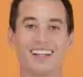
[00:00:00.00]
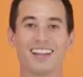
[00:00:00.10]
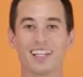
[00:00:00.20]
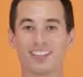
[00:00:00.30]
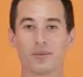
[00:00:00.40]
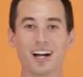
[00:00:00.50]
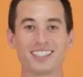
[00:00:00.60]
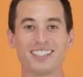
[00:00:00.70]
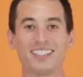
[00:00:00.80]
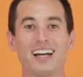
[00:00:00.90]
Thanks for
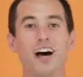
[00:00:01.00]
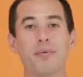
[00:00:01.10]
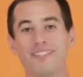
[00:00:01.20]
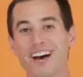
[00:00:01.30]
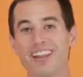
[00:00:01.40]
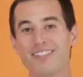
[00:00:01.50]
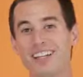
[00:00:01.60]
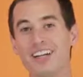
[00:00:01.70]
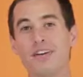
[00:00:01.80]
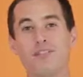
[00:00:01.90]
watching. I hope you found this
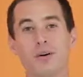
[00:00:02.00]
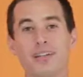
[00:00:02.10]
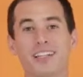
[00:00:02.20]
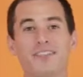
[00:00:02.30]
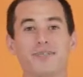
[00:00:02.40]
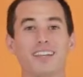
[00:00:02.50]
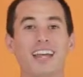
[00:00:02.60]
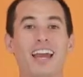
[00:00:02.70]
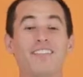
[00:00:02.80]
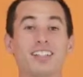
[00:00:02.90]
video informative.
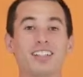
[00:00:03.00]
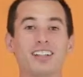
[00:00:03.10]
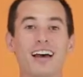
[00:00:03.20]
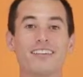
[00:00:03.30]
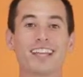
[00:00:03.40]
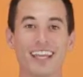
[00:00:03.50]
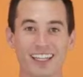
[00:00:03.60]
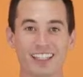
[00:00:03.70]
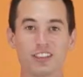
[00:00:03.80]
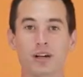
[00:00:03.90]
If you are still having
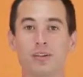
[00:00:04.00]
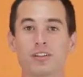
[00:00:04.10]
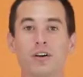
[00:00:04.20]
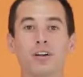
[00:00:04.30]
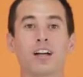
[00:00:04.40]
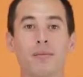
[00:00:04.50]
any troubles or